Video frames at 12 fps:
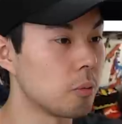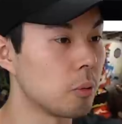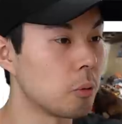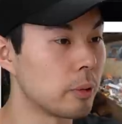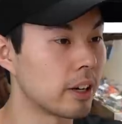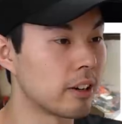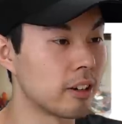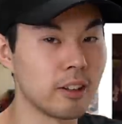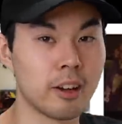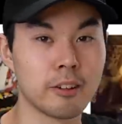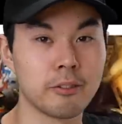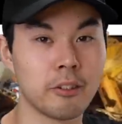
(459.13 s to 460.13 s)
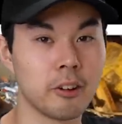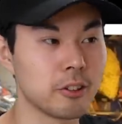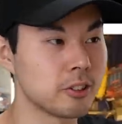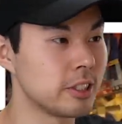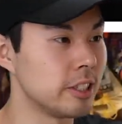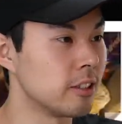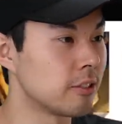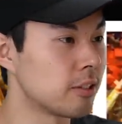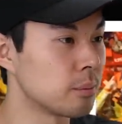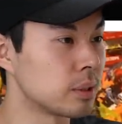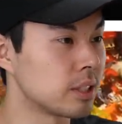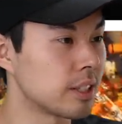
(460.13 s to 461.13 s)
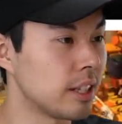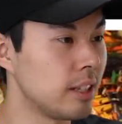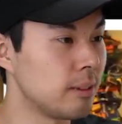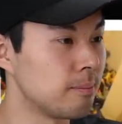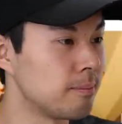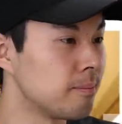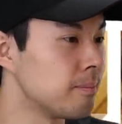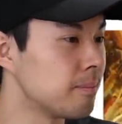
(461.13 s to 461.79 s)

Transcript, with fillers: Well, we got a lot of photos here from Scheme.